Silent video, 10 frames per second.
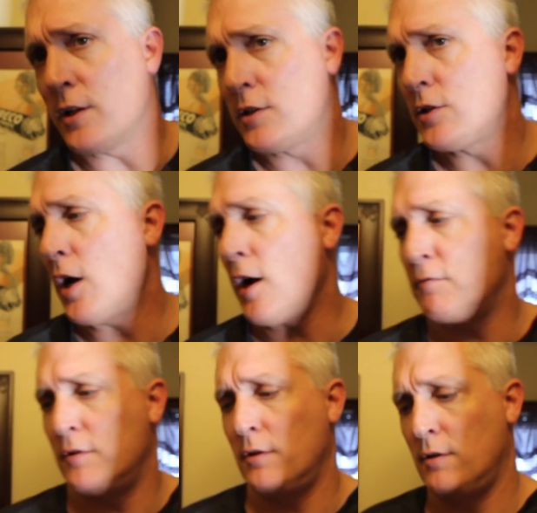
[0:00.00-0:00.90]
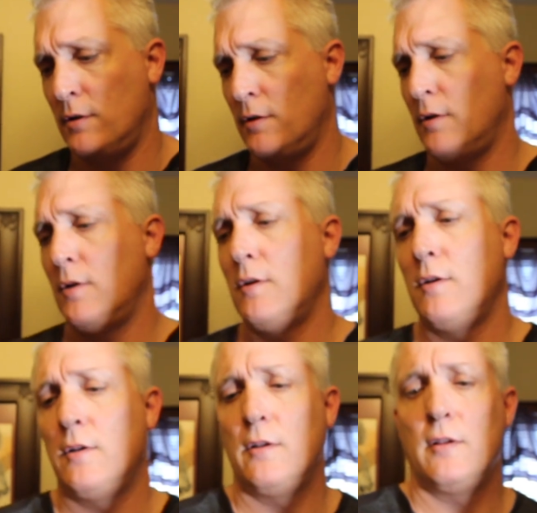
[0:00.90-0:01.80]
It's soft.
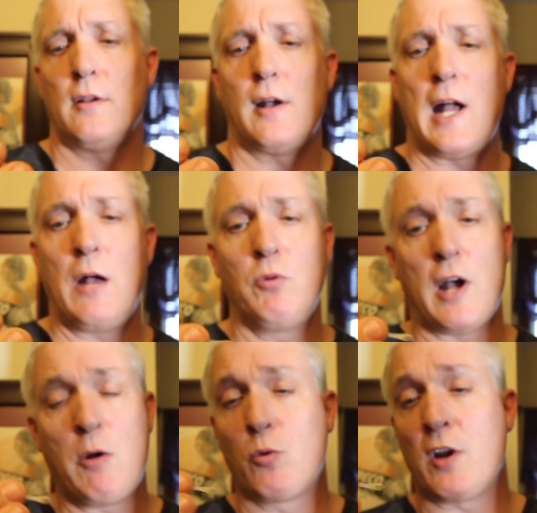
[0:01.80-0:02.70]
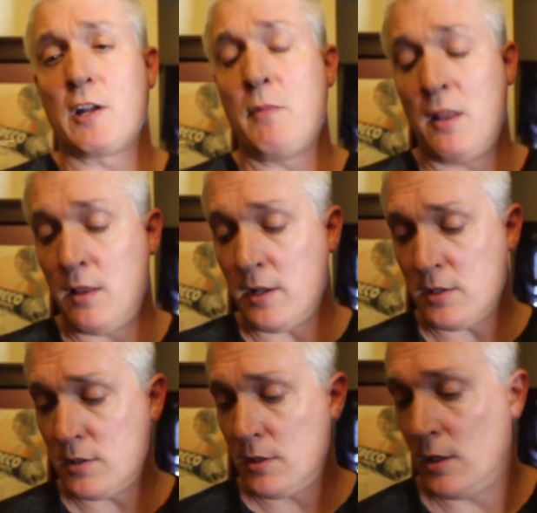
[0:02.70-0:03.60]
I would recommend
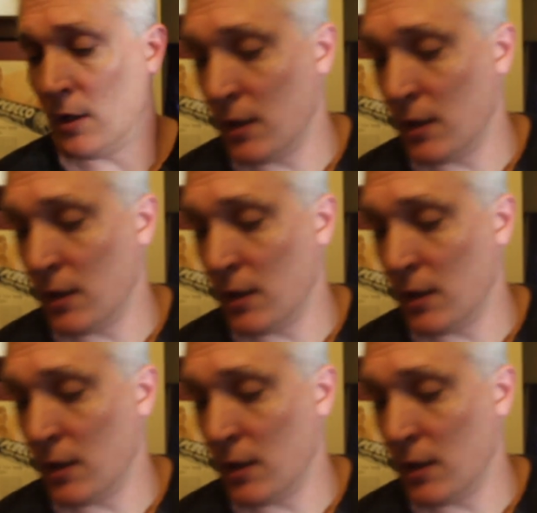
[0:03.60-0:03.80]
this.